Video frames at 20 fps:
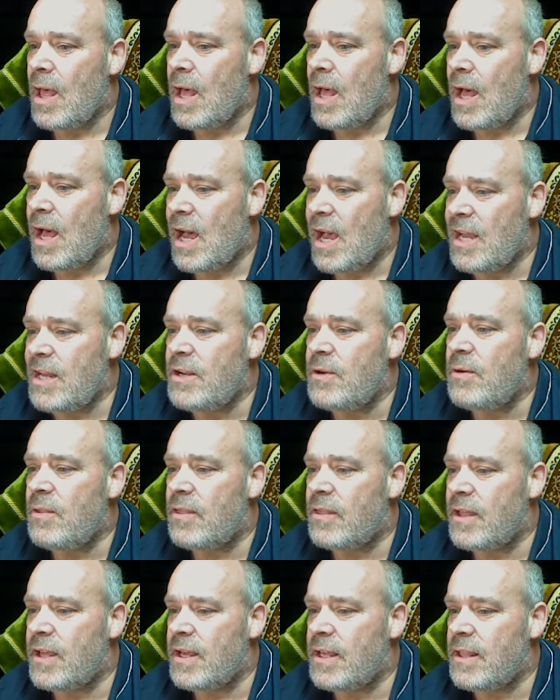I do
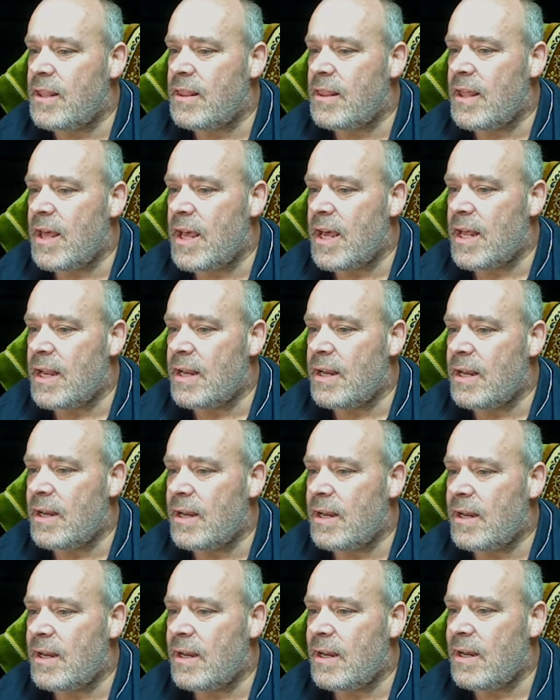think that
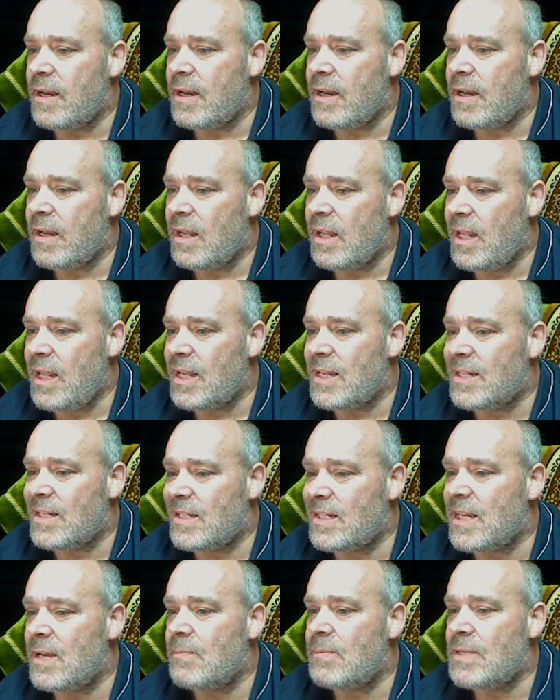he has
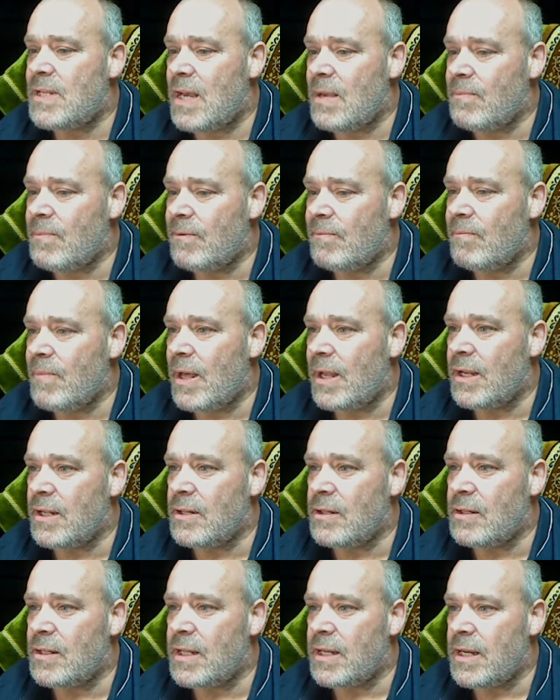some type of
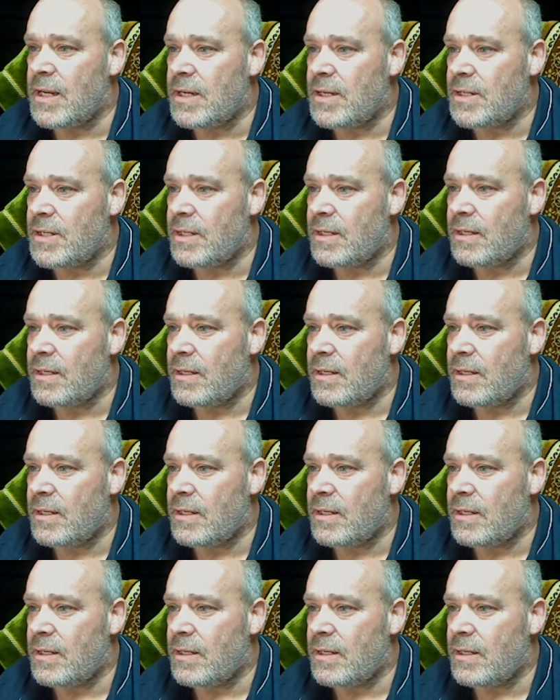medical condition.